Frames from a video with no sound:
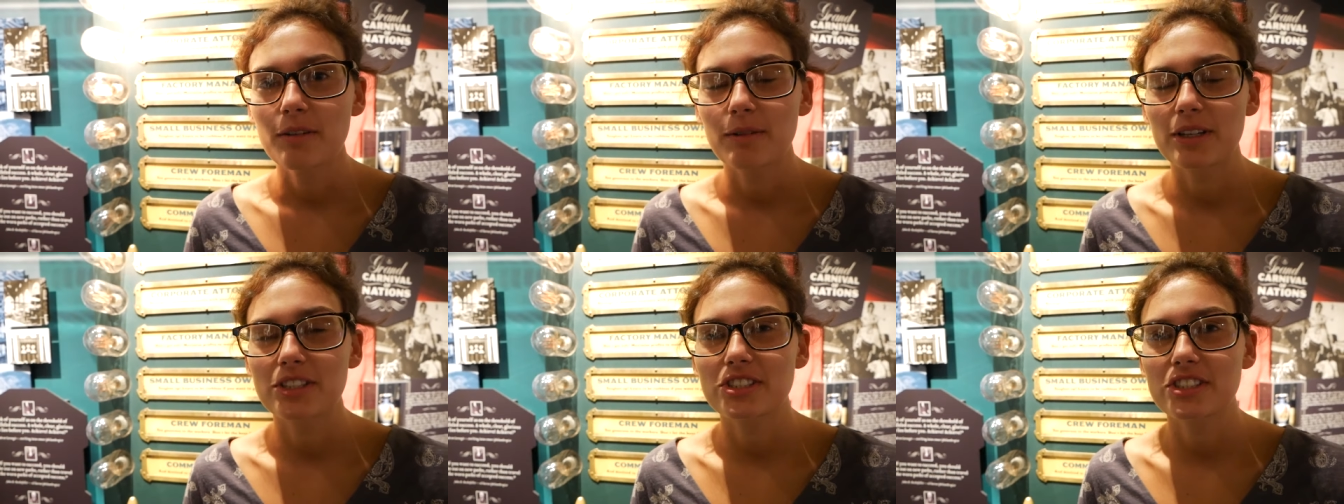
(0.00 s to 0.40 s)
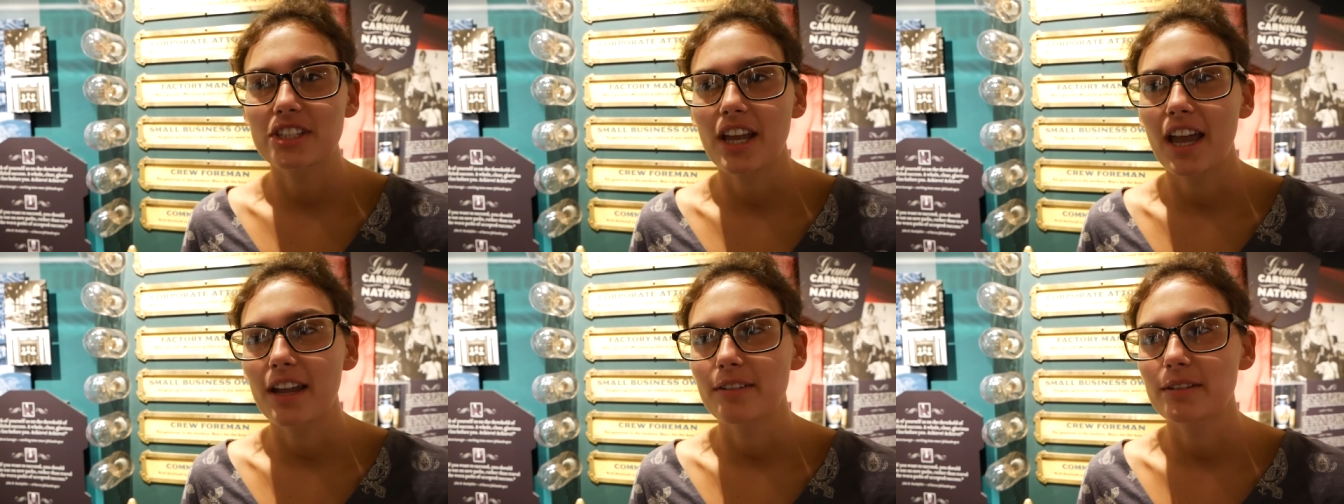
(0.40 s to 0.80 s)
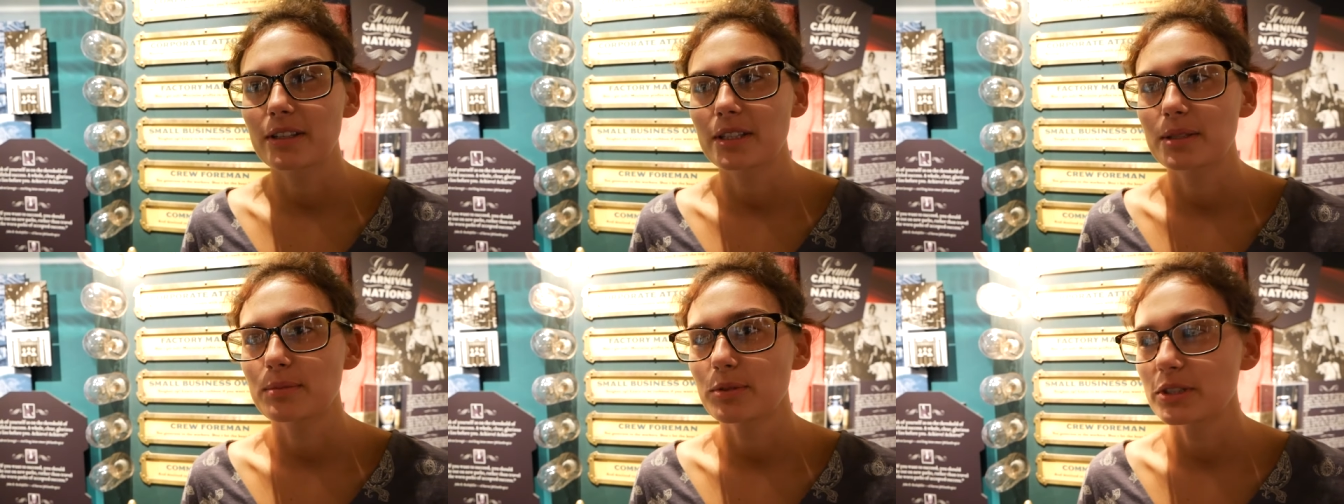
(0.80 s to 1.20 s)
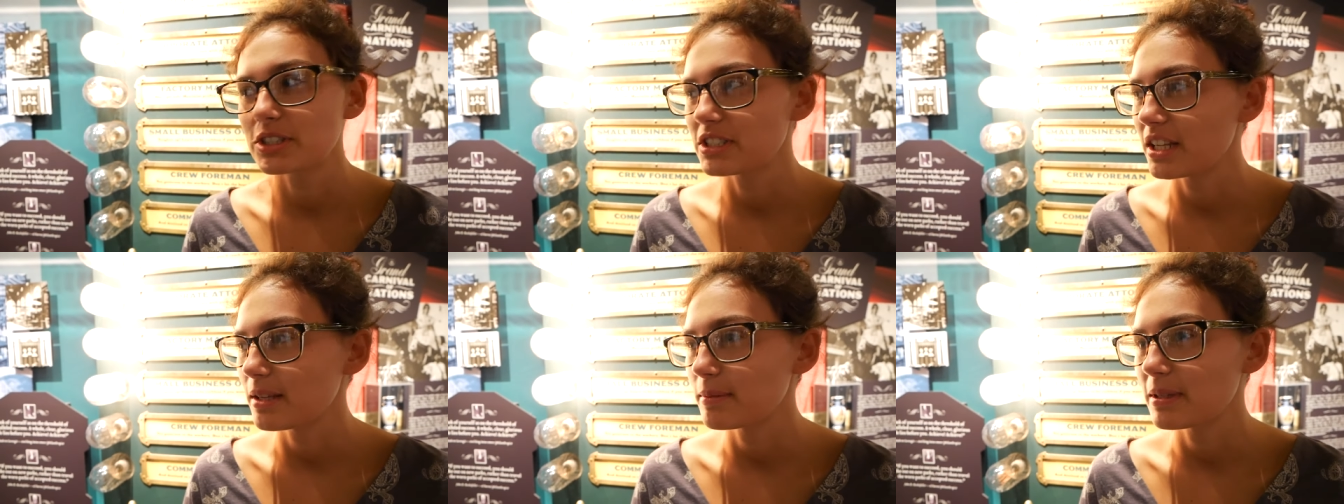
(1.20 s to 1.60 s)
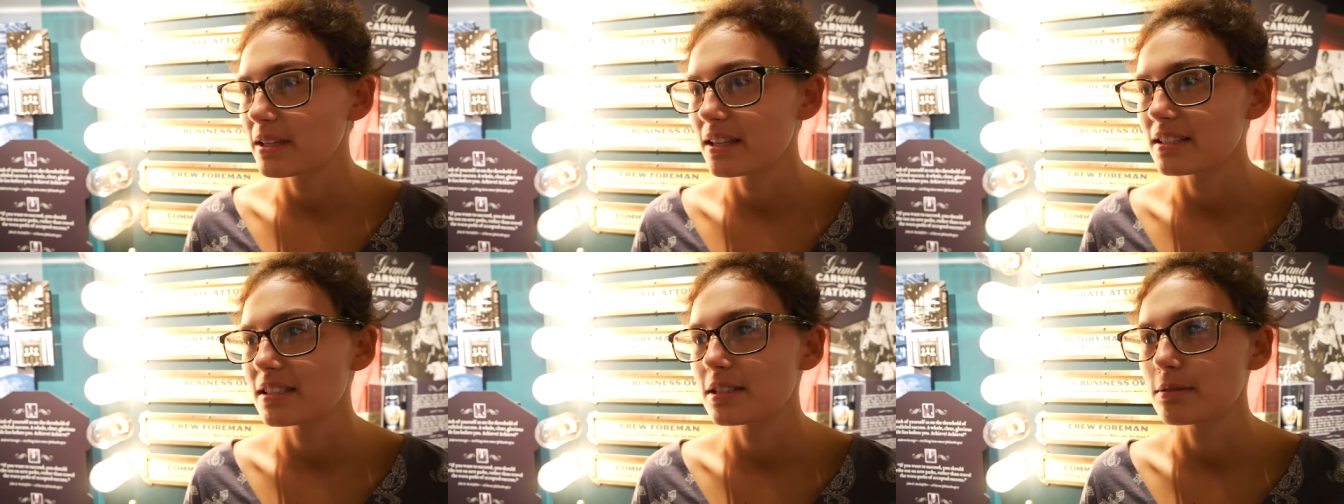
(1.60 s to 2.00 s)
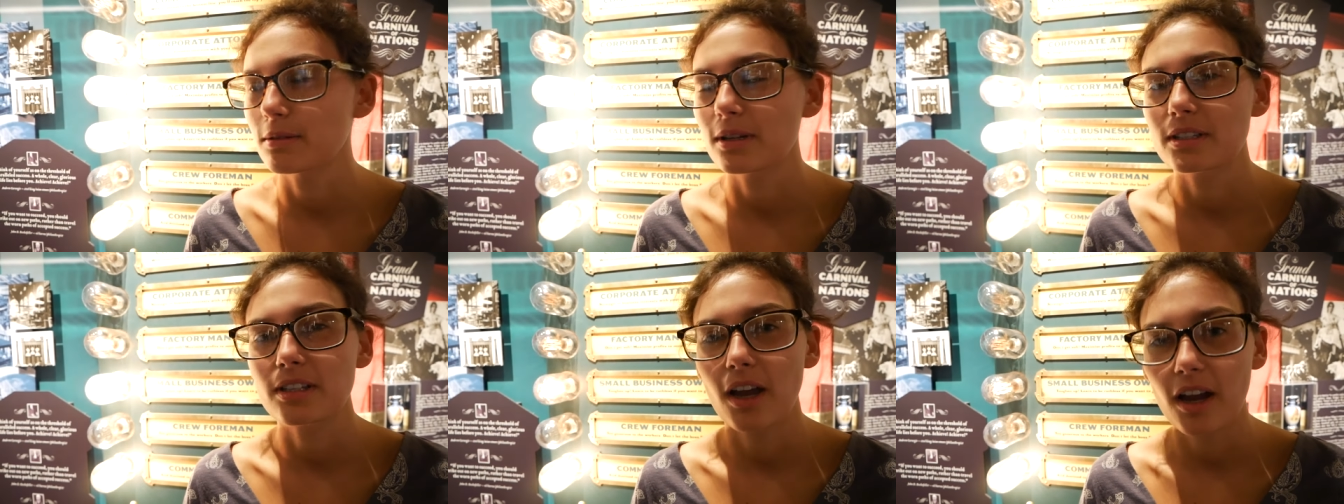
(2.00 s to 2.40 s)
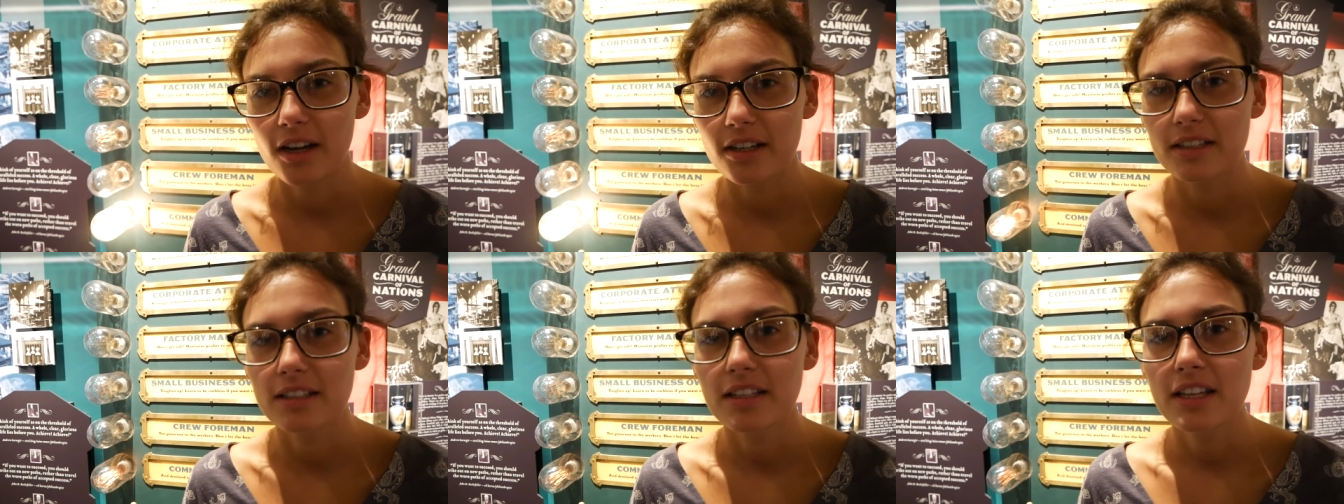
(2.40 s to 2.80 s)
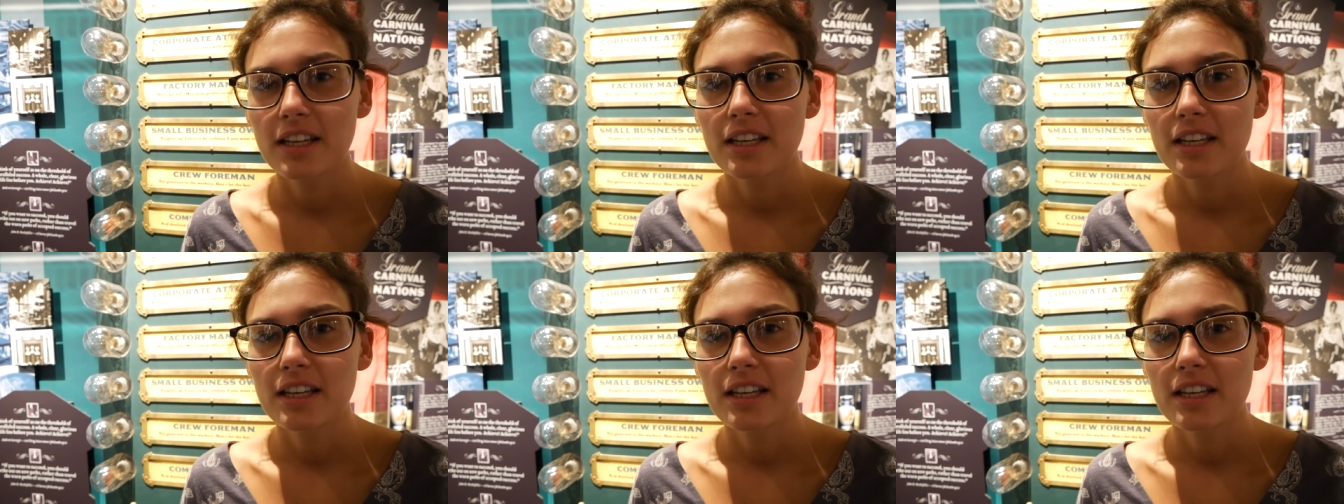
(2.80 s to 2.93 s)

which I really appreciate because he worked hard